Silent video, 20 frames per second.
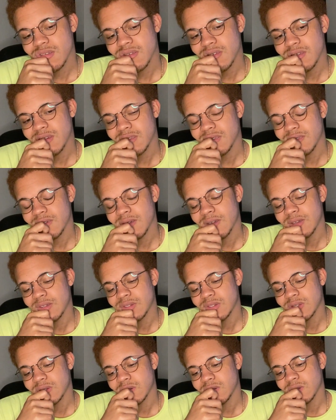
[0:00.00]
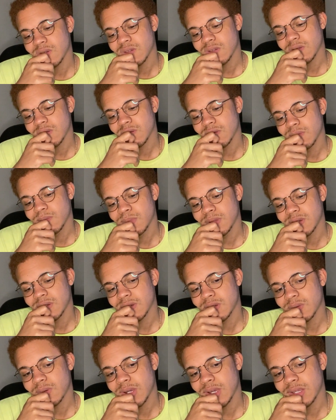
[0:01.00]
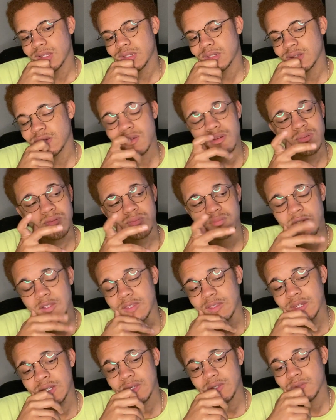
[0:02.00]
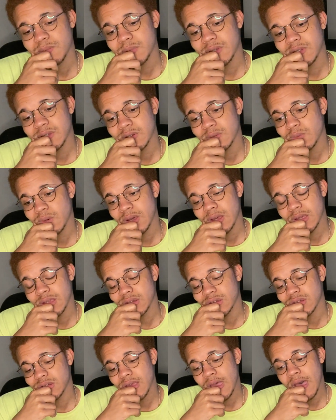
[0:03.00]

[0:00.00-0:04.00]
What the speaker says: Anything else business-wise? No, nothing else business-wise.